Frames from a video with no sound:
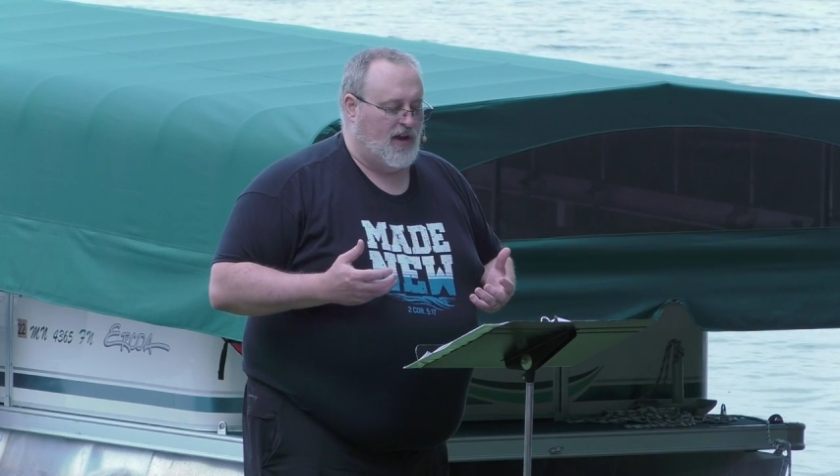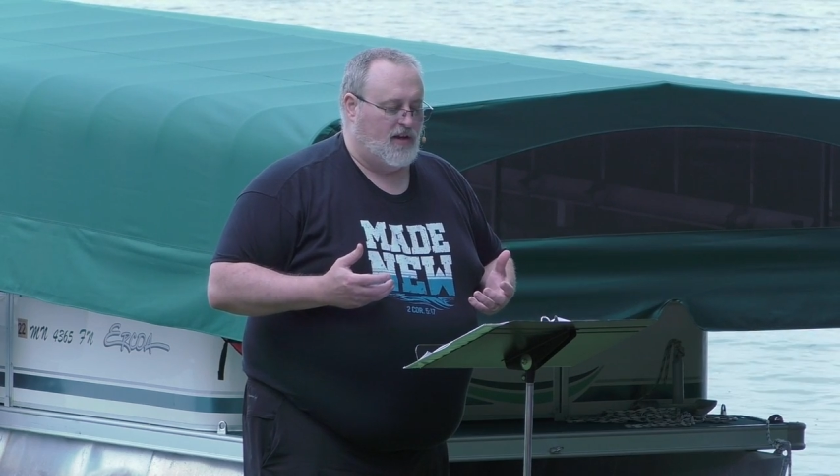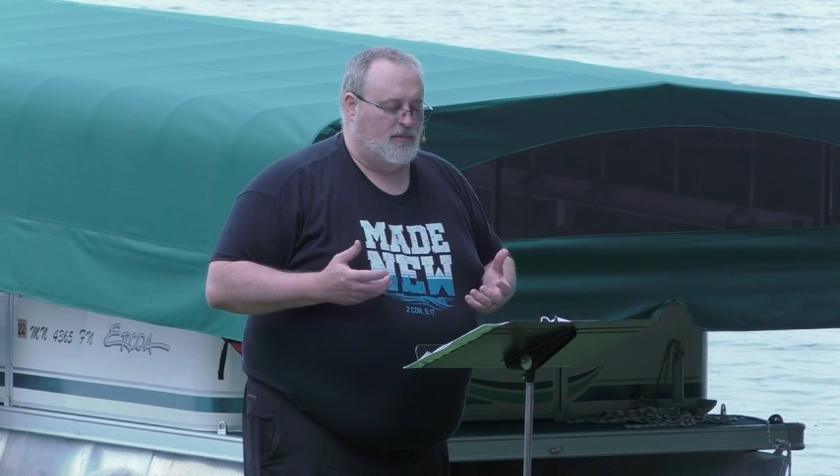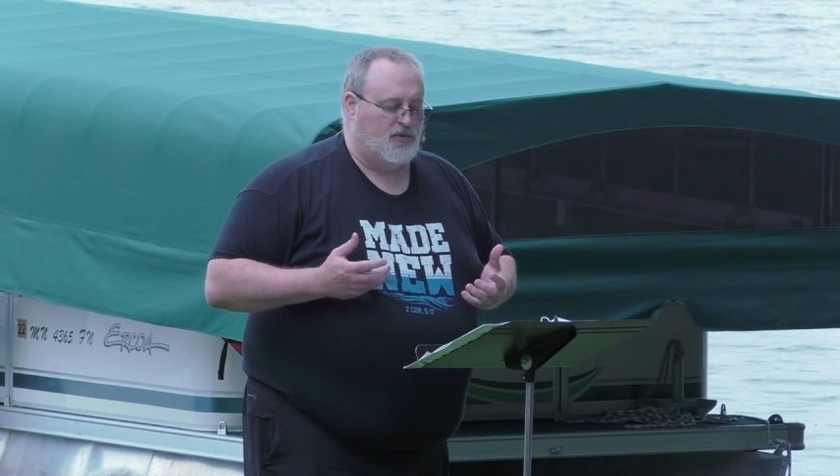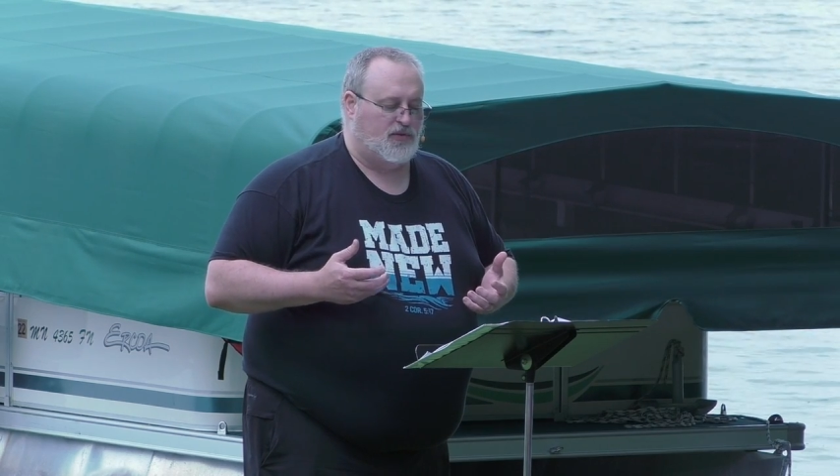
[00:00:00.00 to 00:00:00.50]

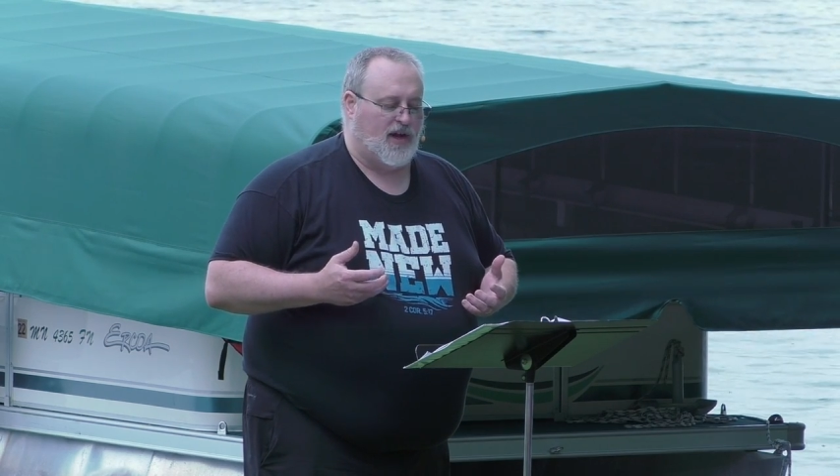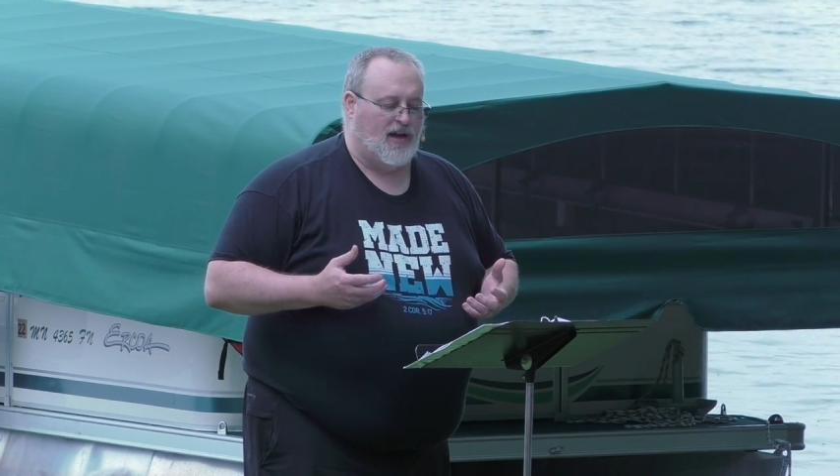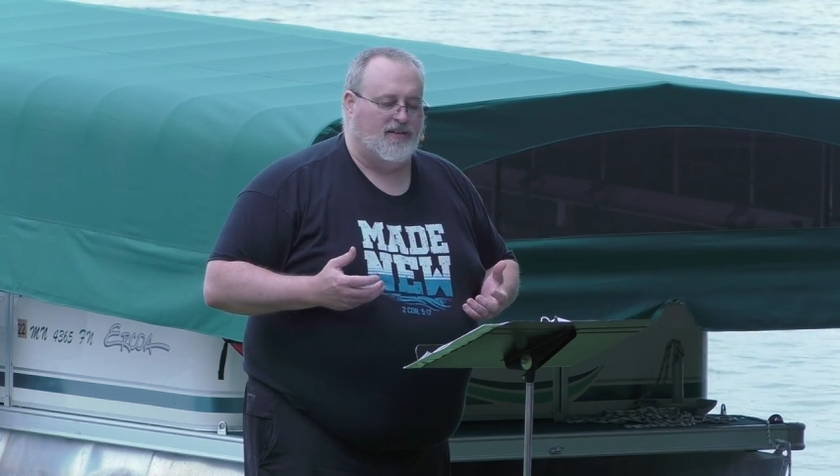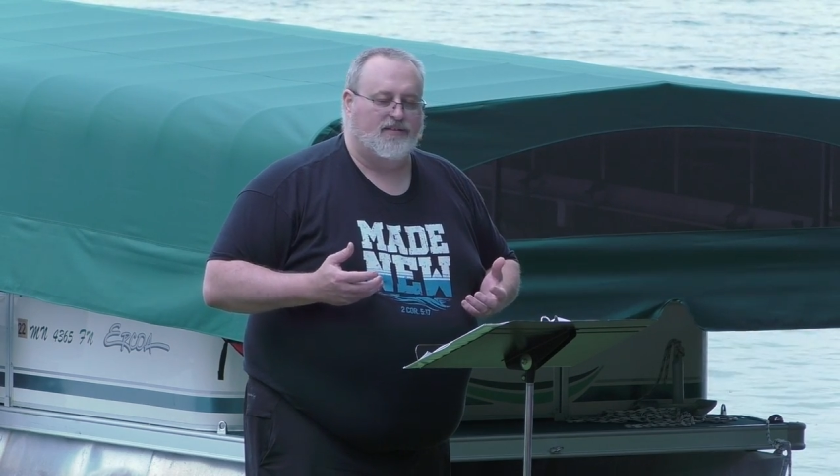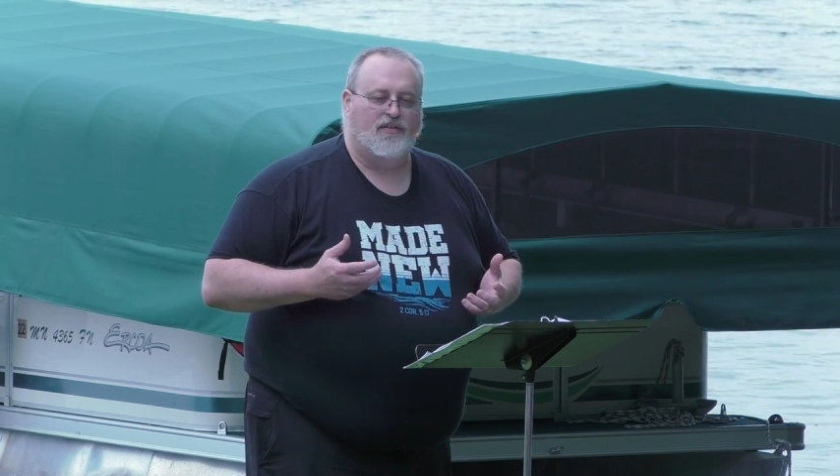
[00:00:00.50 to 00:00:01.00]
the man
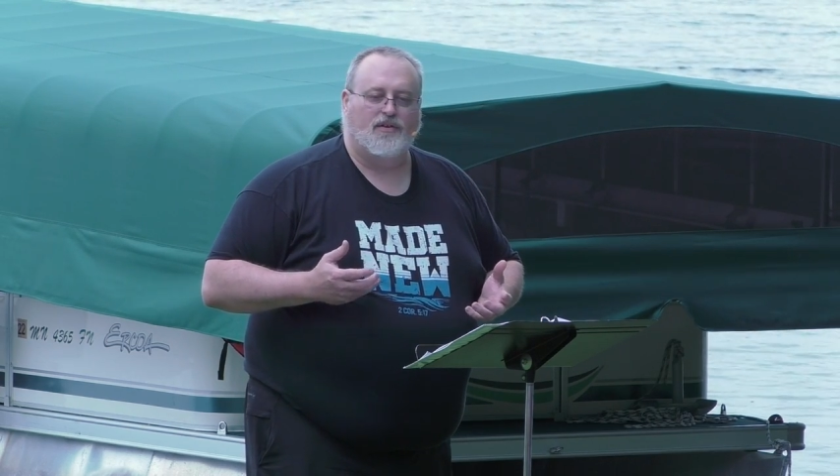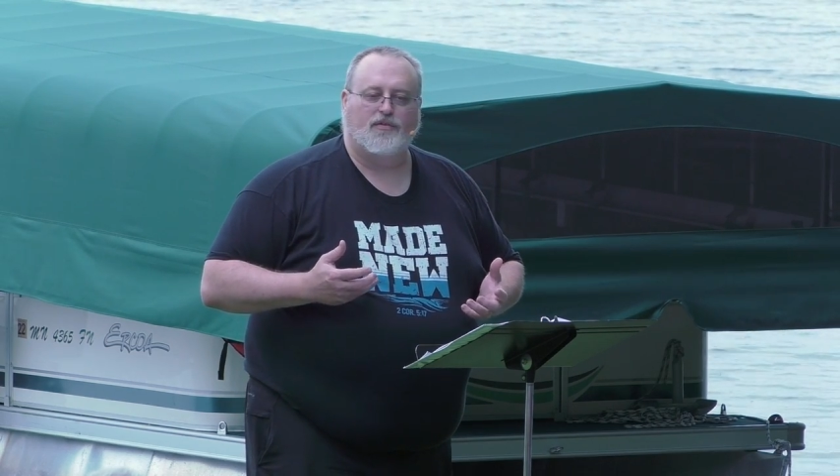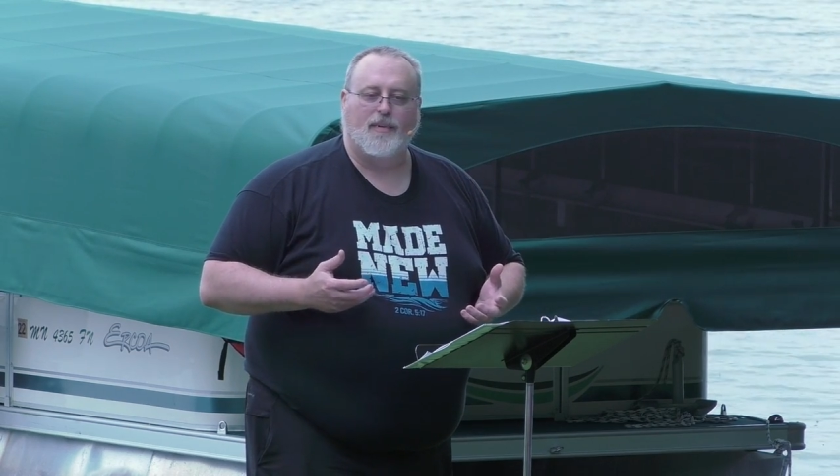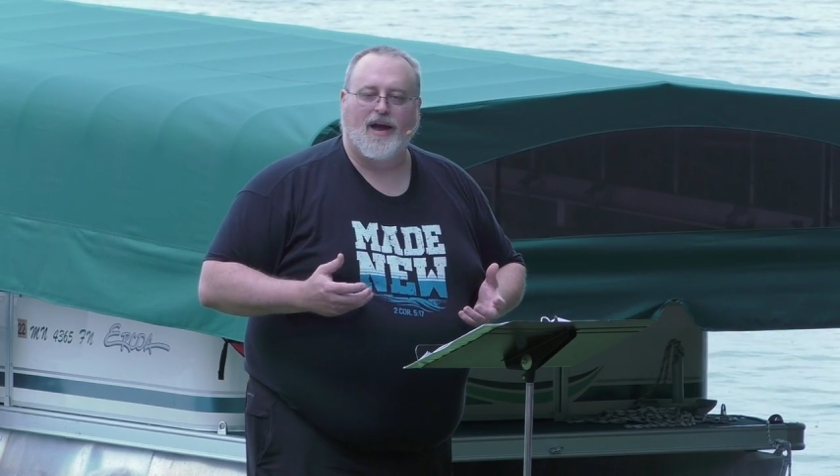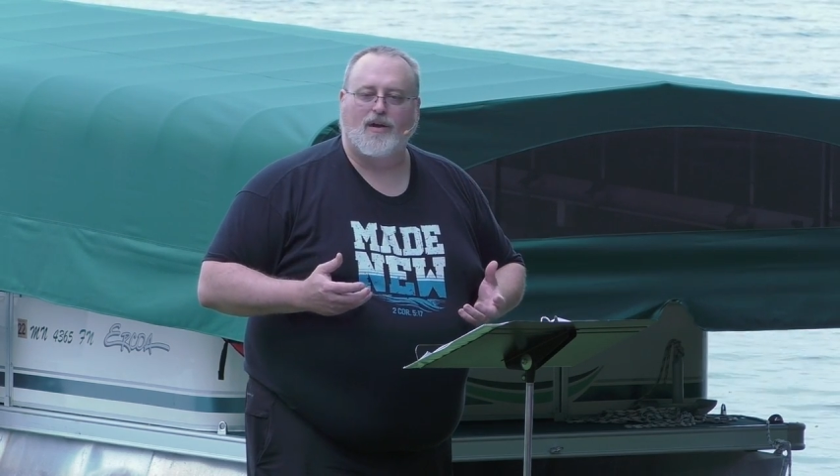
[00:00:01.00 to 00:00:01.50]
that they
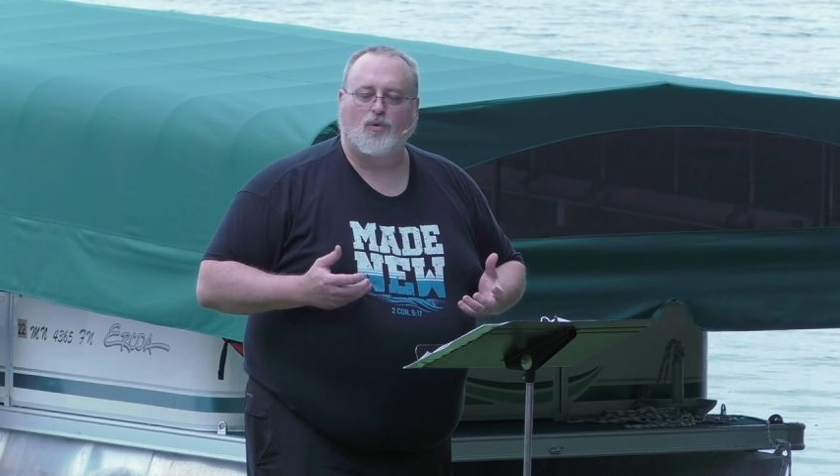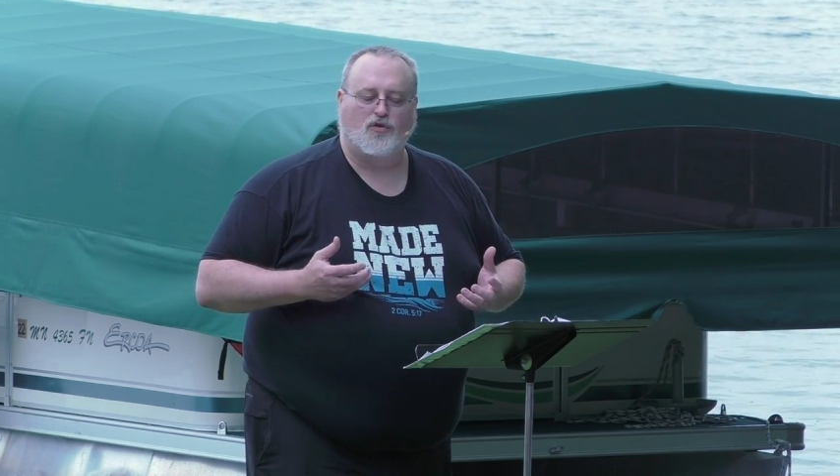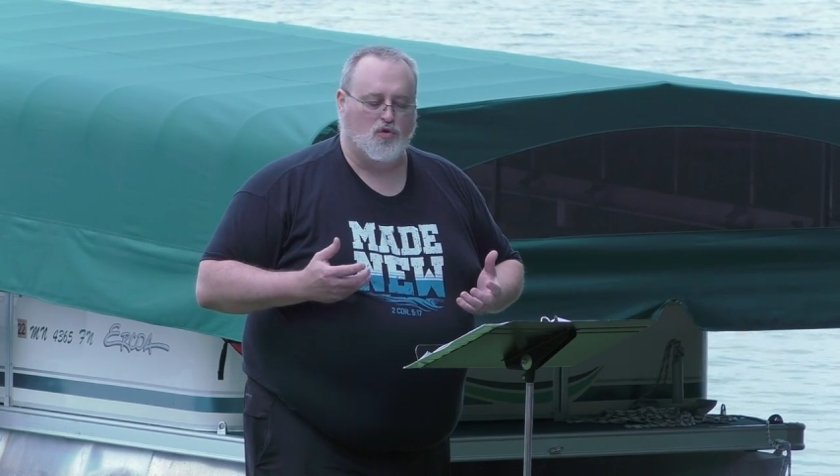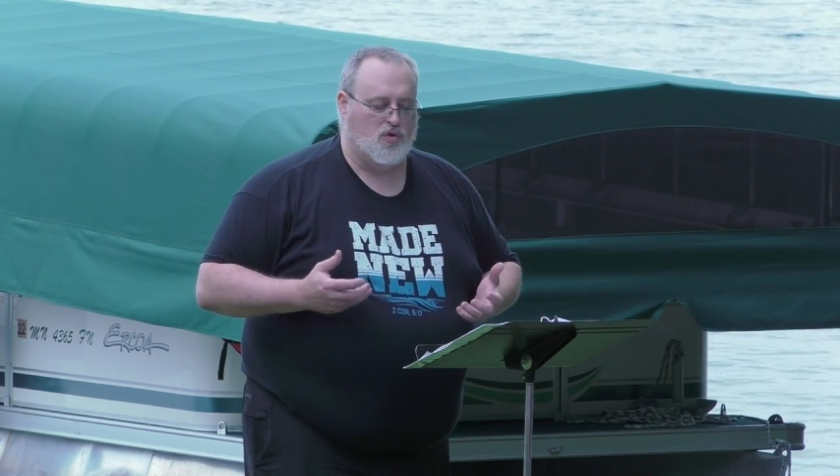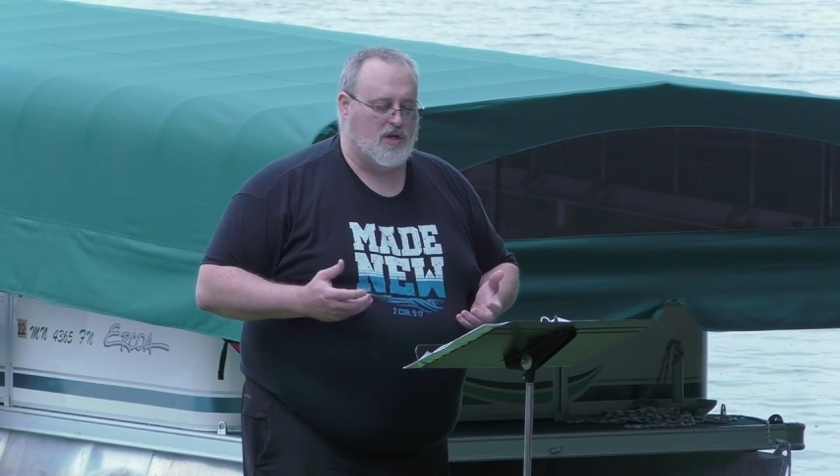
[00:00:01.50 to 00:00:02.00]
saw go
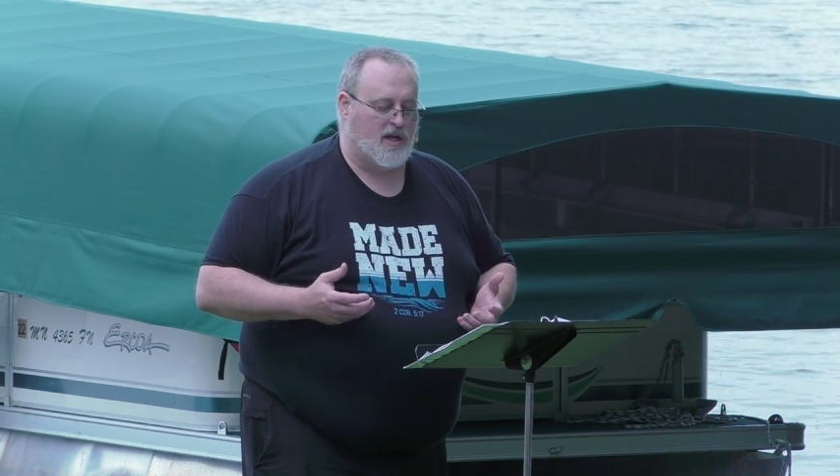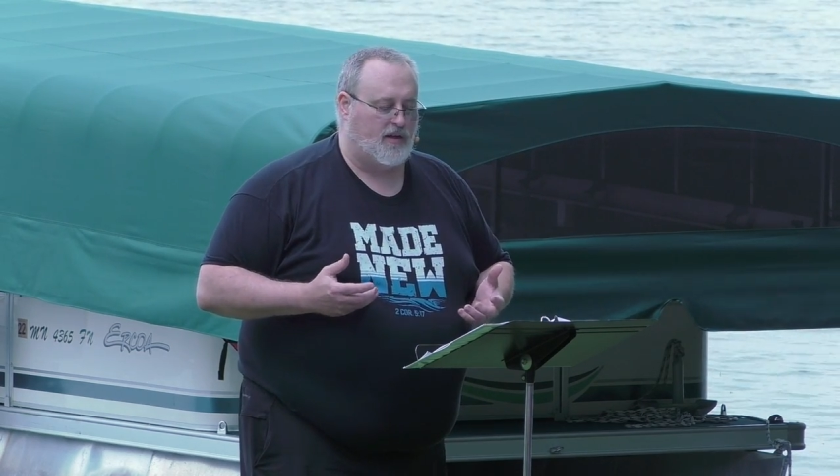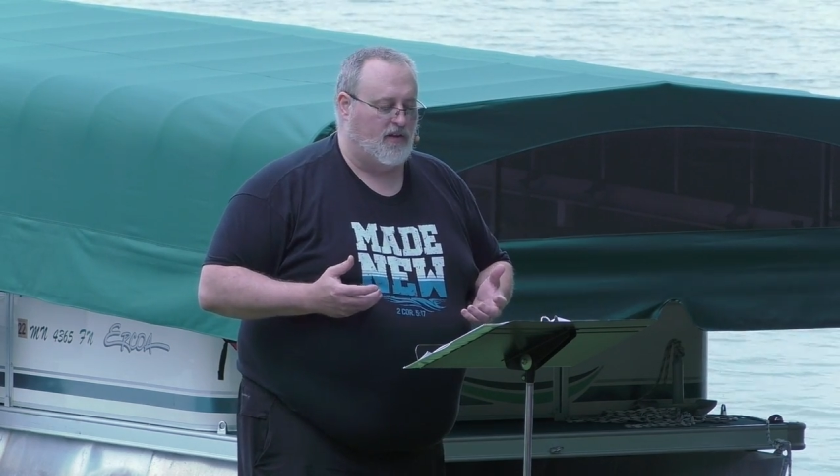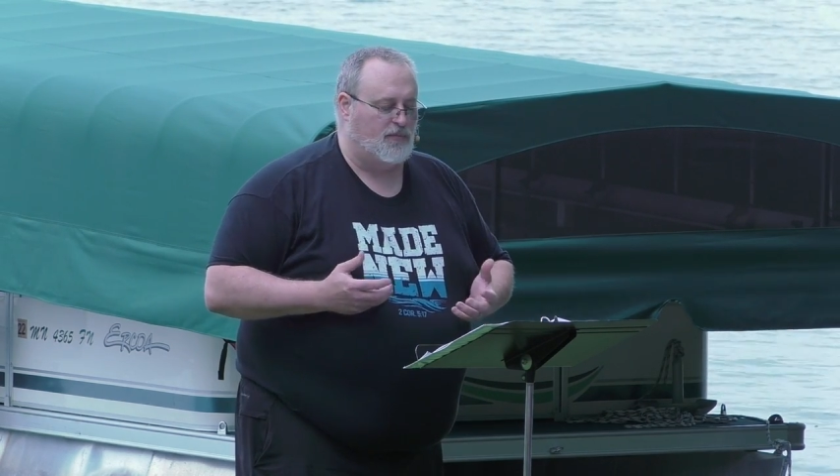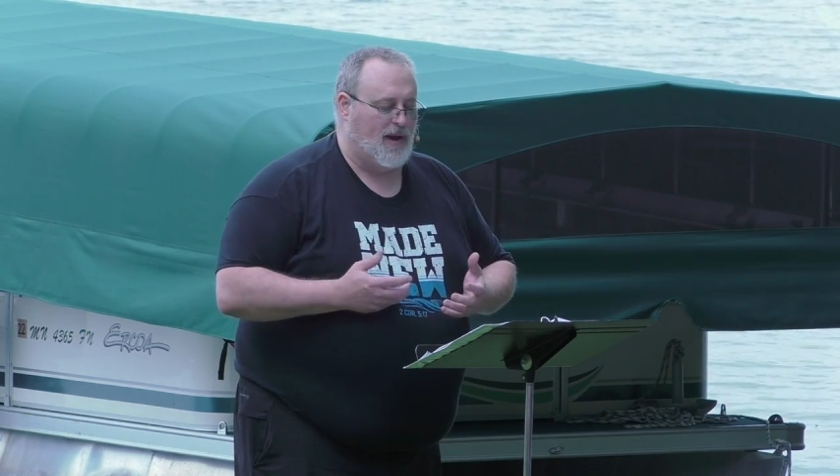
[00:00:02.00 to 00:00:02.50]
down into the
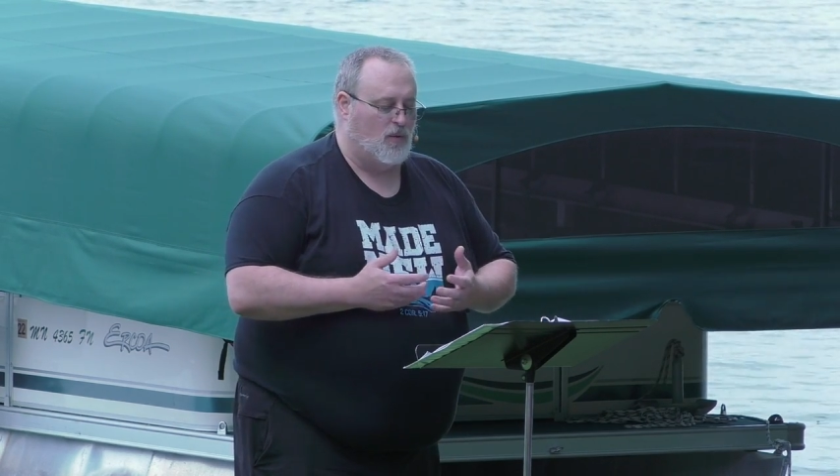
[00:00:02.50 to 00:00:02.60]
river might